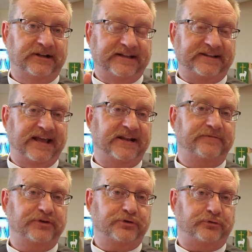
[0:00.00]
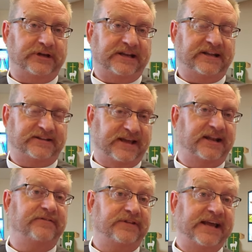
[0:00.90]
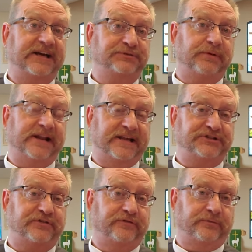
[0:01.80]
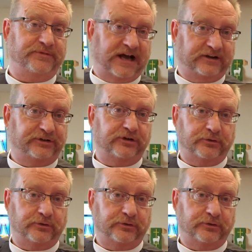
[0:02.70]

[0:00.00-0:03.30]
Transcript: At the end of the creed, at the end of the explanation from Dr.